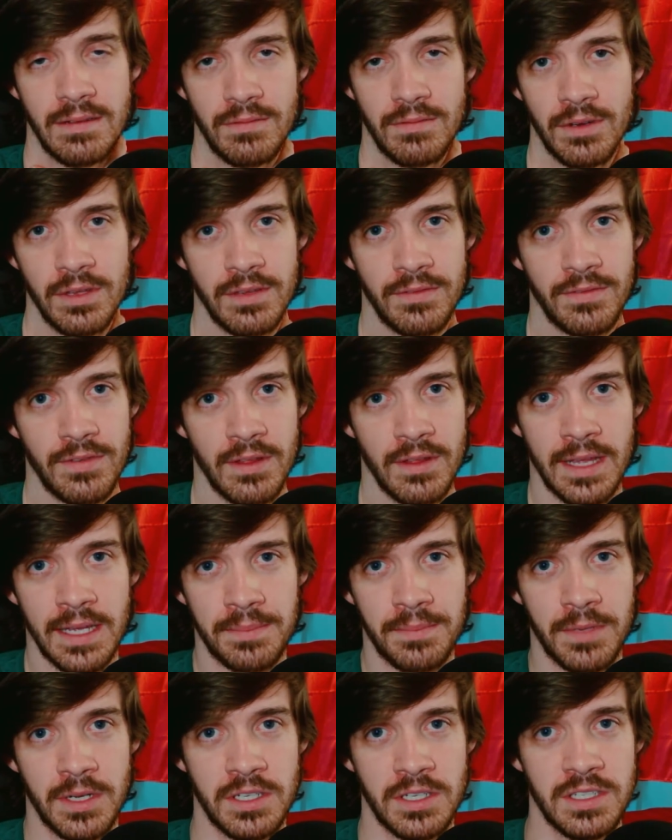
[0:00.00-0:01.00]
really feel like
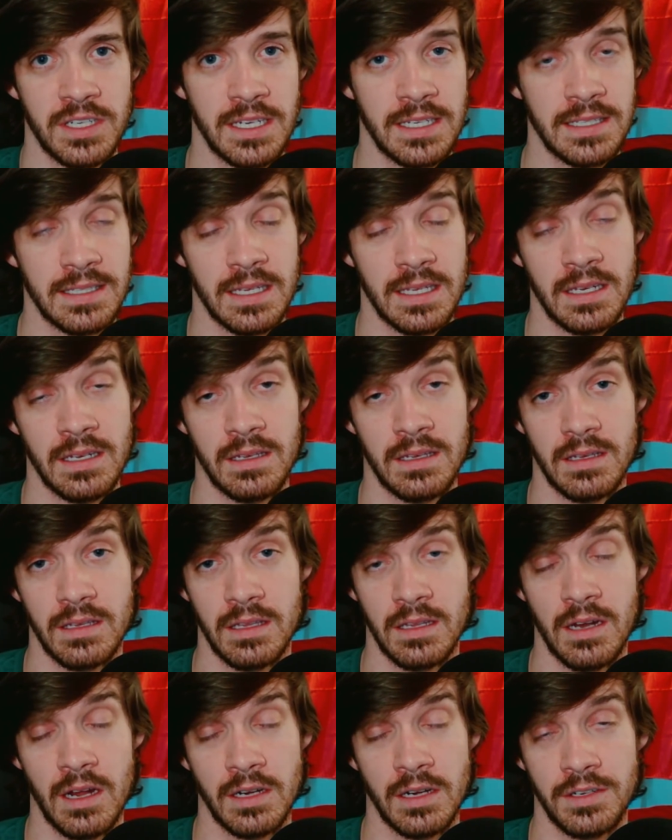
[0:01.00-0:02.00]
much. The
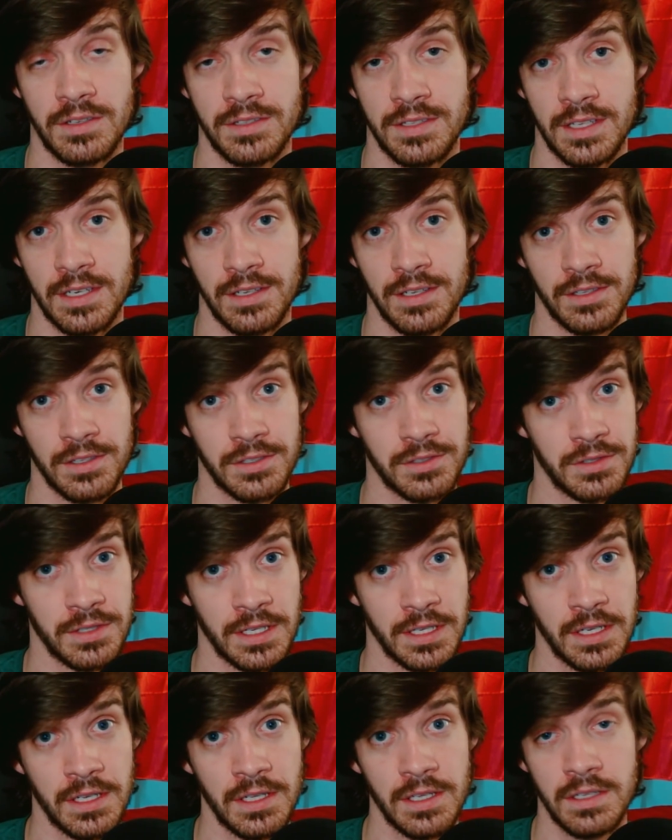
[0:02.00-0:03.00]
doctor said it looks really
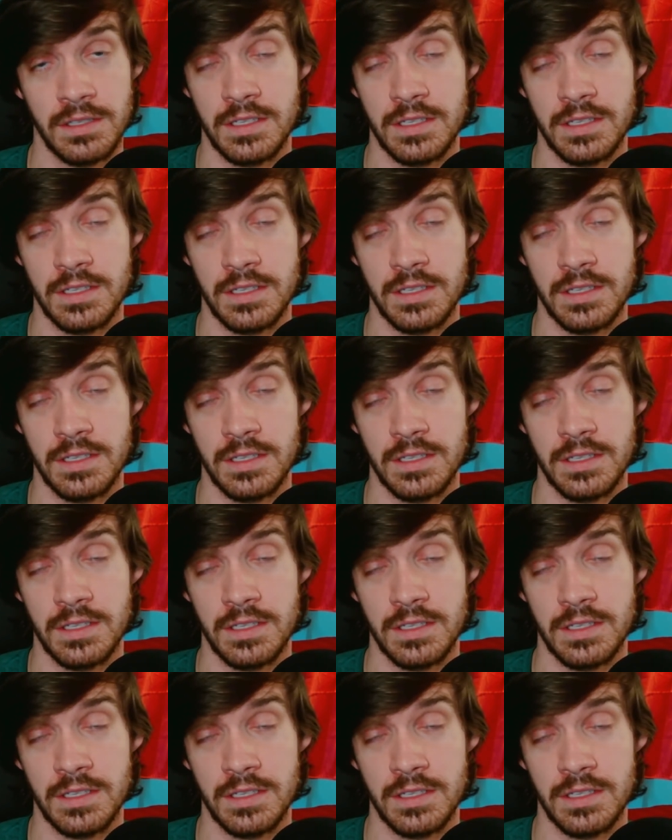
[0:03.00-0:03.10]
good,